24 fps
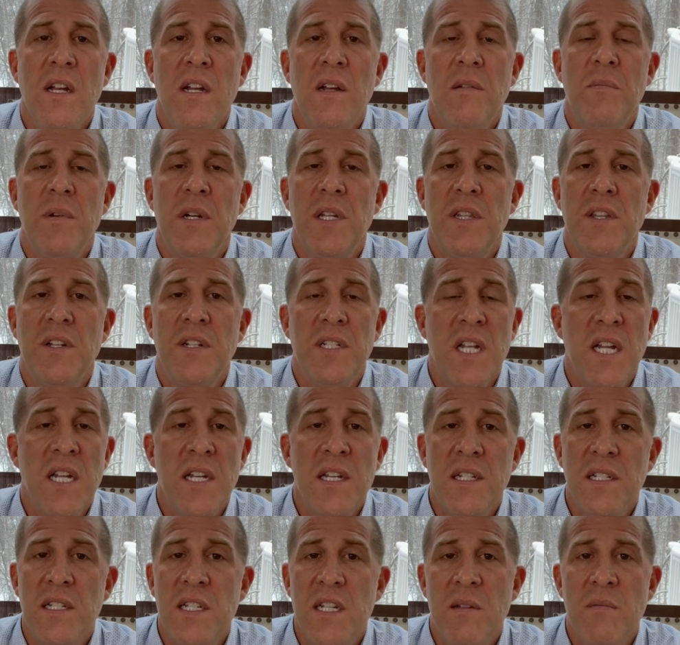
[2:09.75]
But there
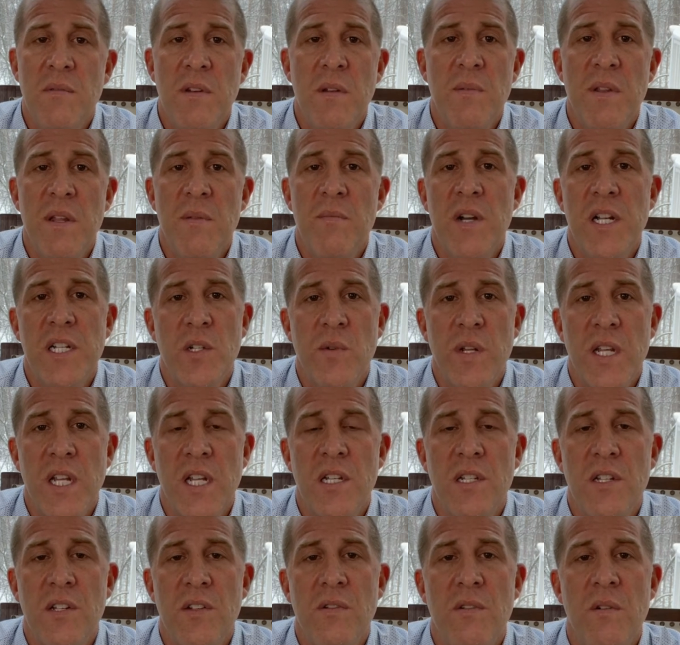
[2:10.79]
doesn't seem to be much we can
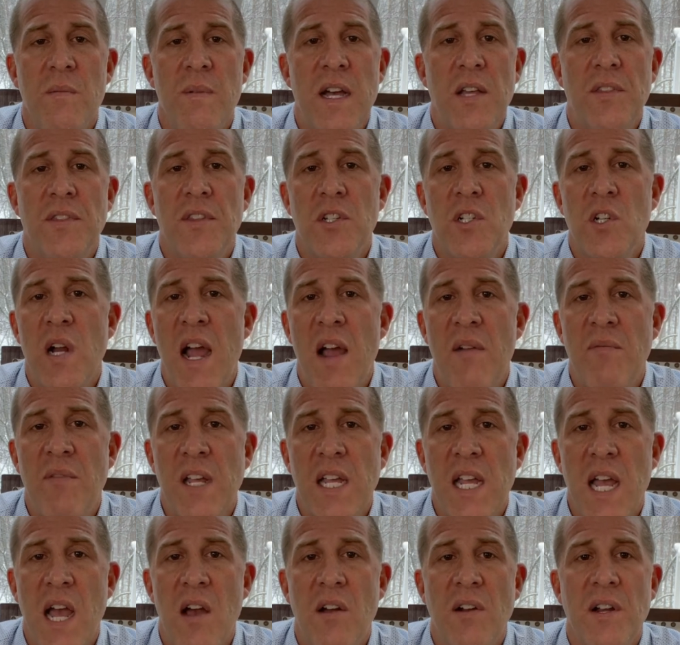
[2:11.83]
do about the traffic
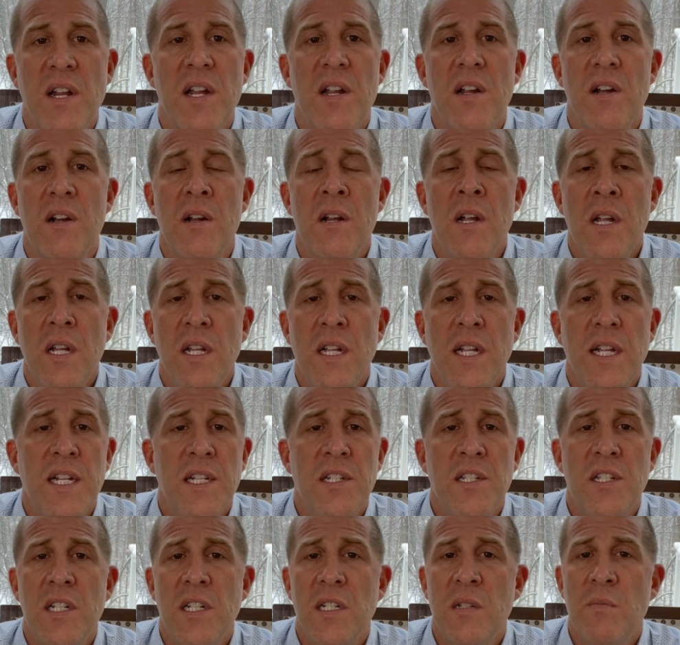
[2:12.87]
out here. It's
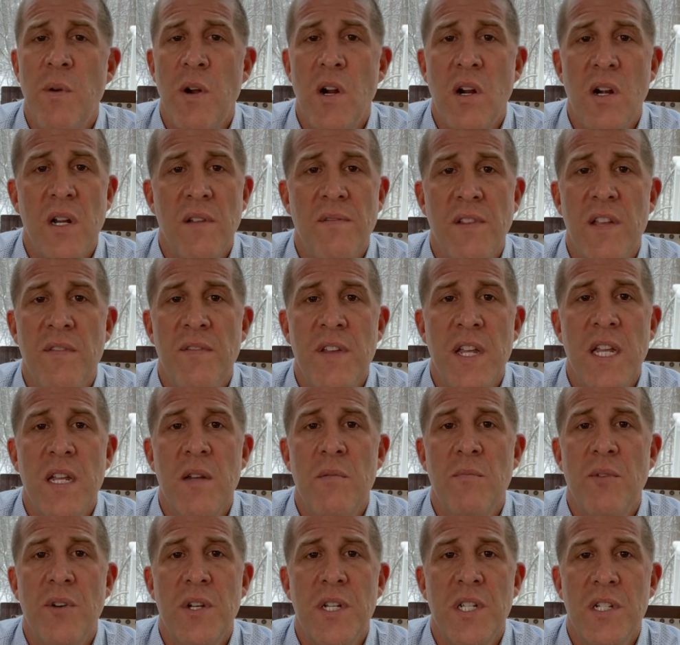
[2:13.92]
just part of living in
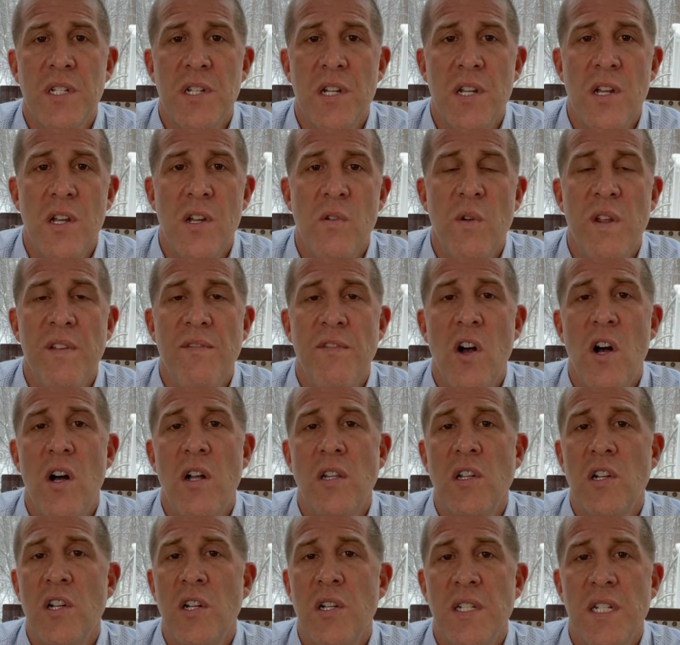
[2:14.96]
Bristow. We've all
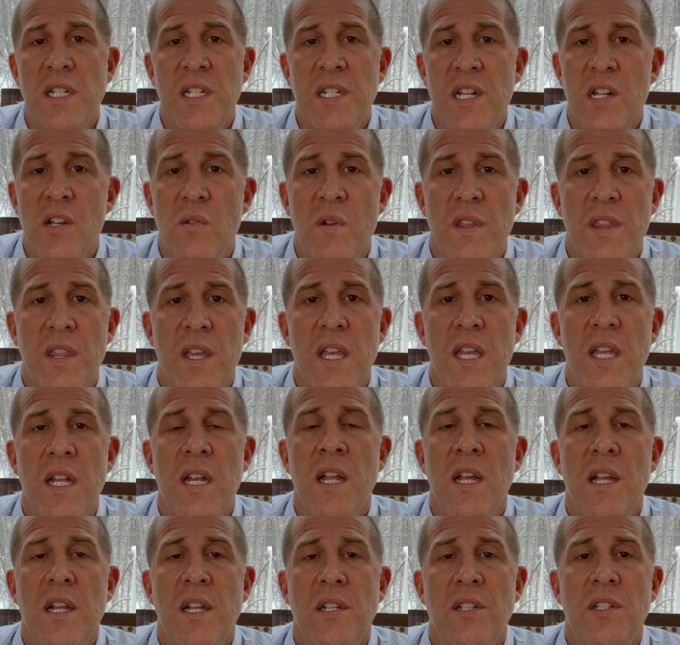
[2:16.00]
learned to deal with it.
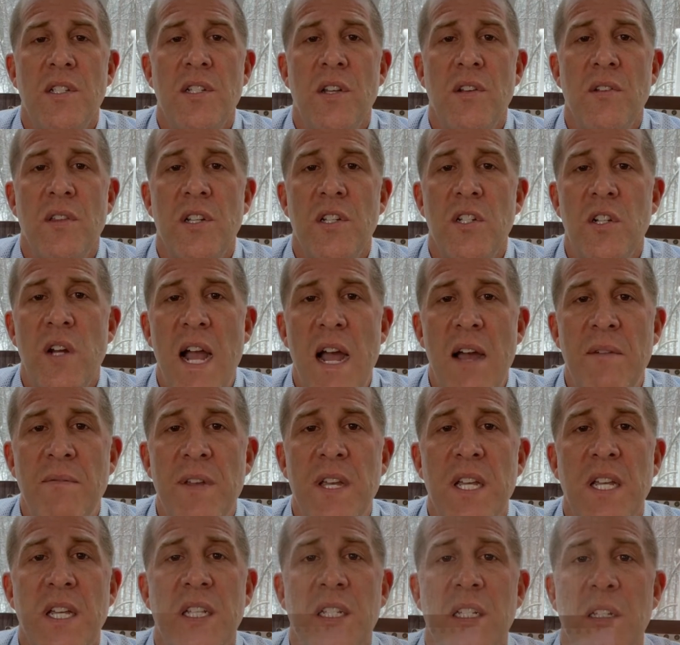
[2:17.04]
So the
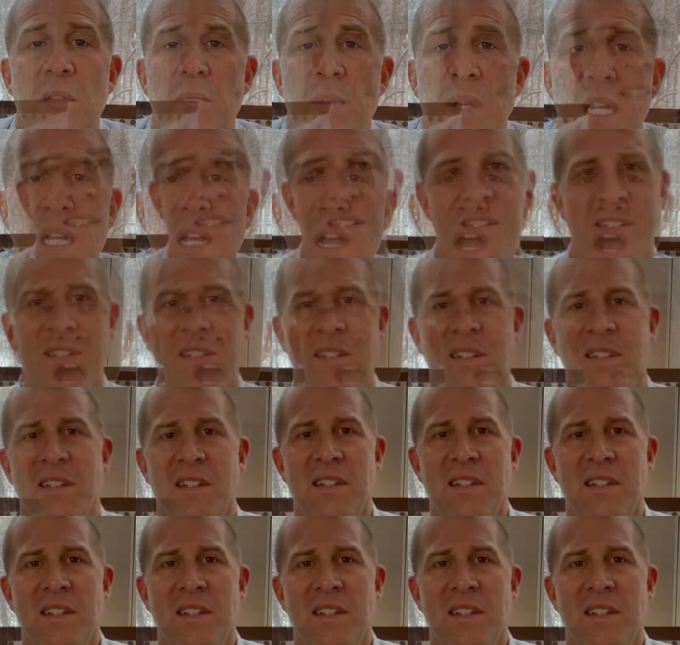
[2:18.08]
traffic is a big con.